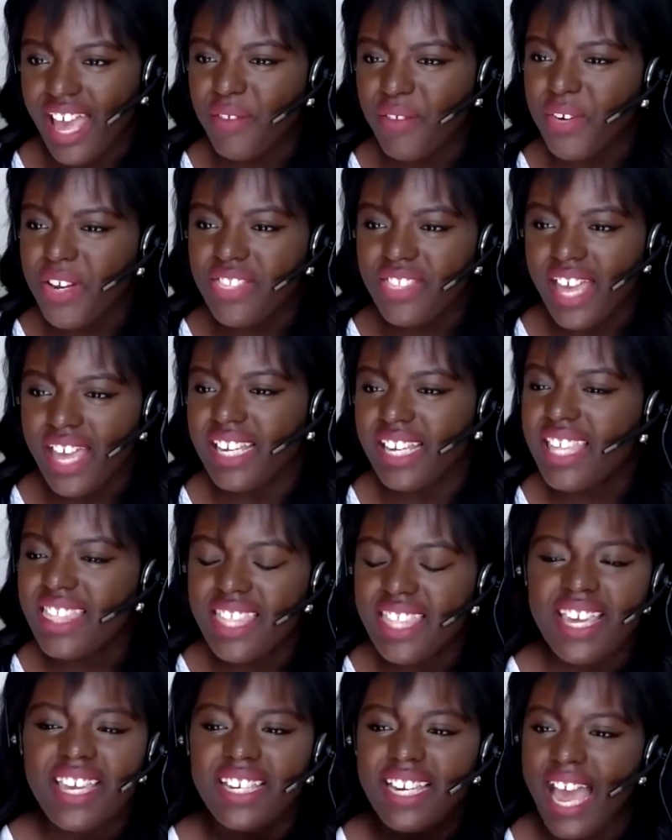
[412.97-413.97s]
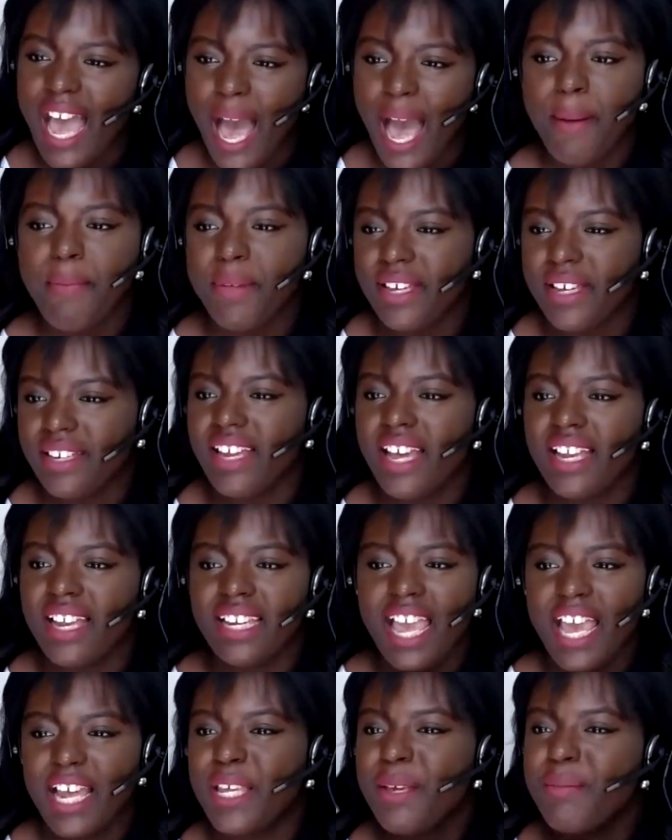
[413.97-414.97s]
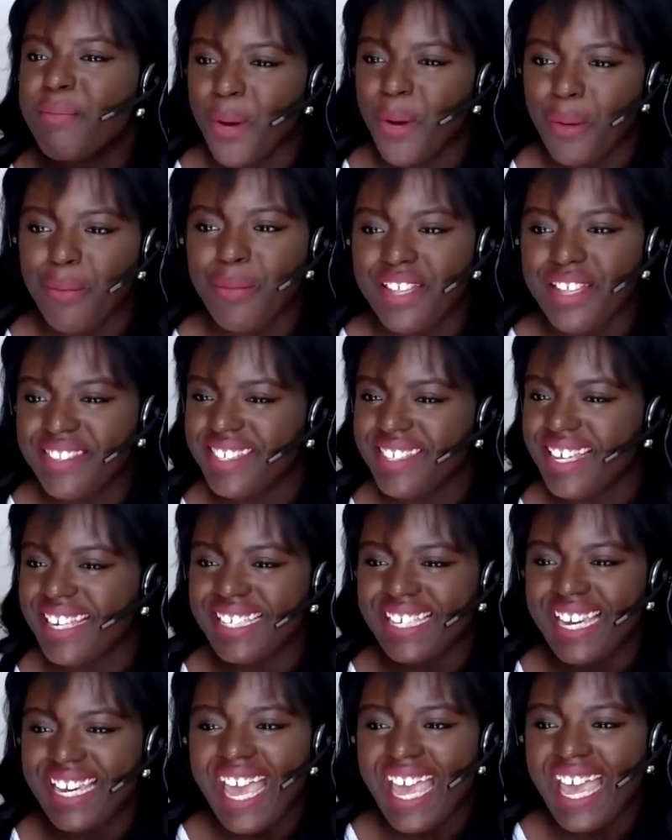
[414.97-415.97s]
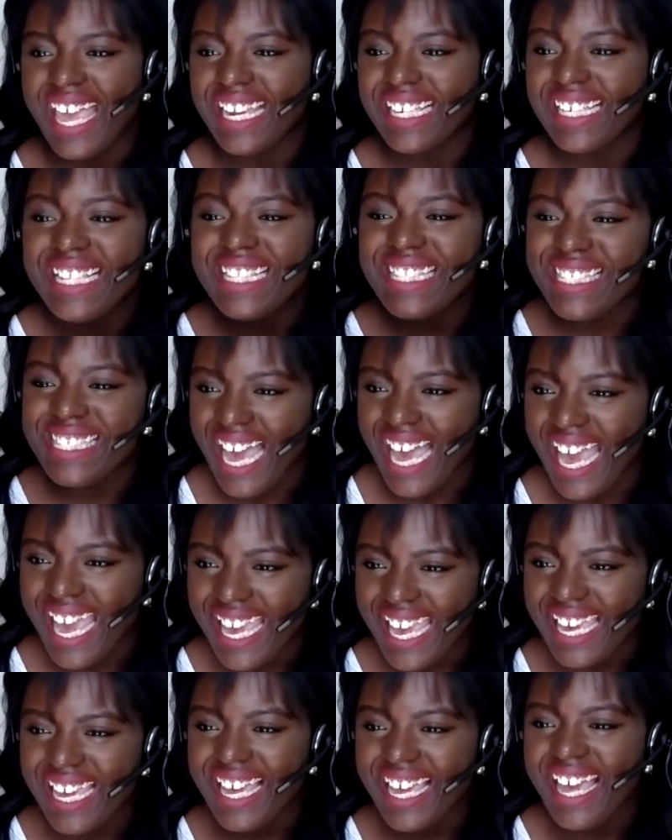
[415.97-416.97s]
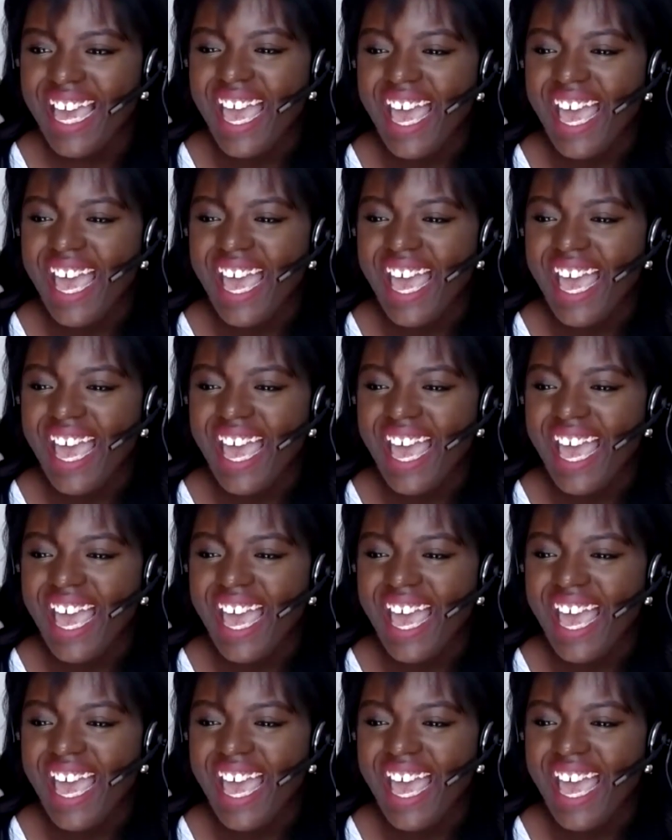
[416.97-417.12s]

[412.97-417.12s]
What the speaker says: Anything can happen at any moment and any day,